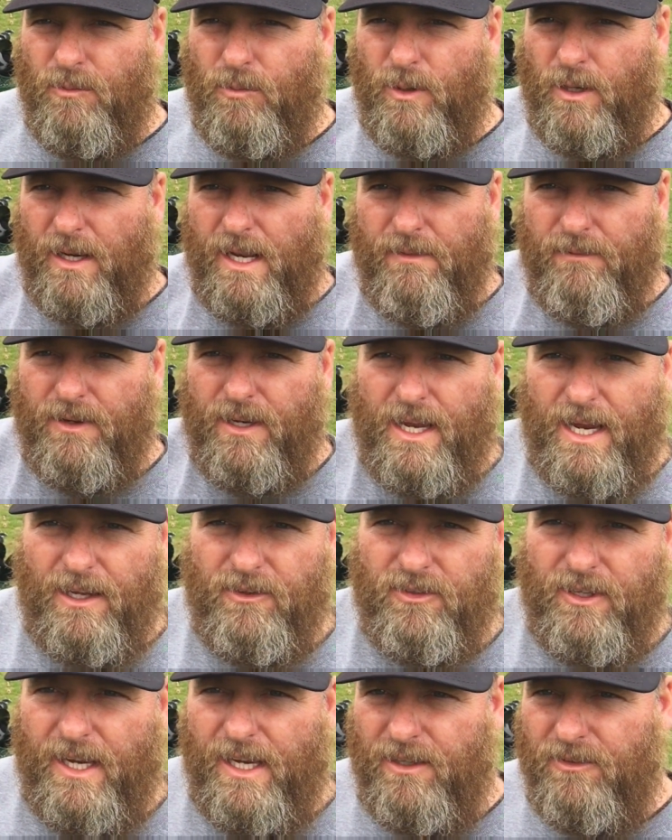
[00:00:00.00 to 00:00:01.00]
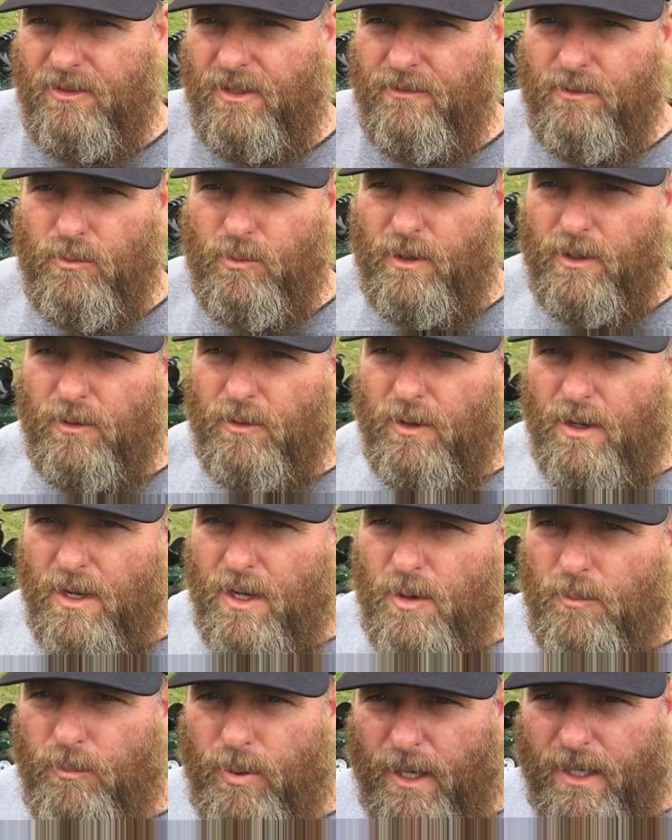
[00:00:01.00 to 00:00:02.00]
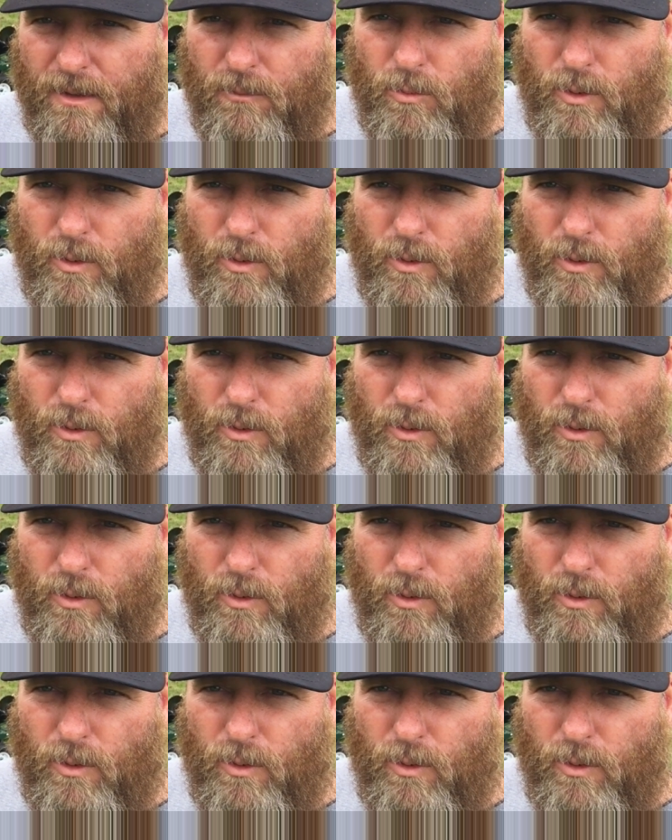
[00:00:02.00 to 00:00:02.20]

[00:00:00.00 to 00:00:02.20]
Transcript: without having gas cans everywhere. But